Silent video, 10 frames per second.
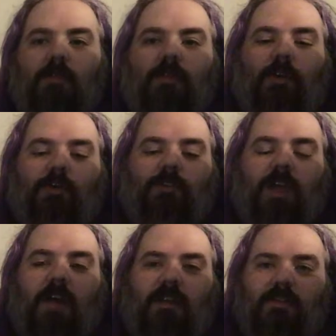though
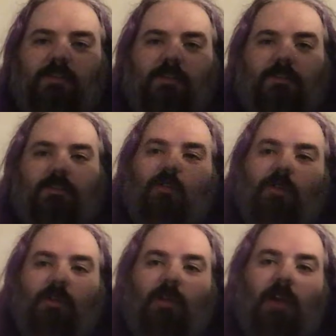science can
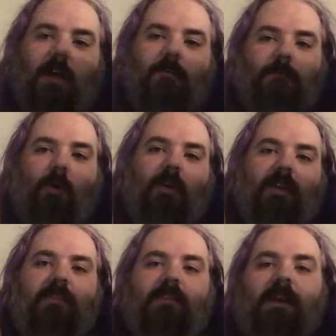score you a lot of
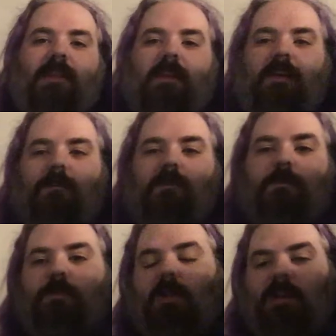points, I think if
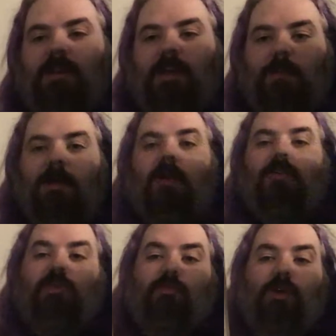you've played the game at
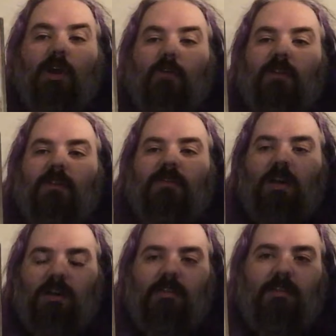all, you know that
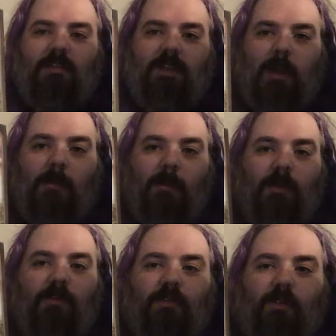science is
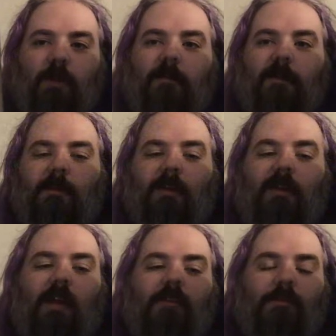capable of scoring people
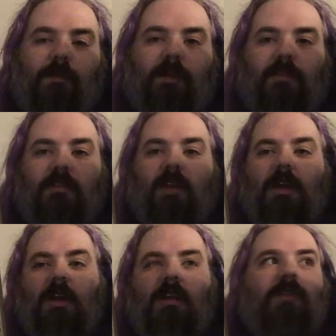a lot of points,
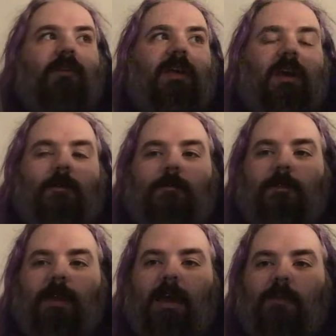and you account
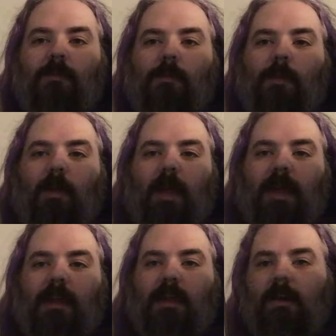for that through
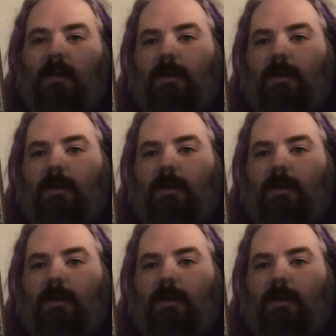play.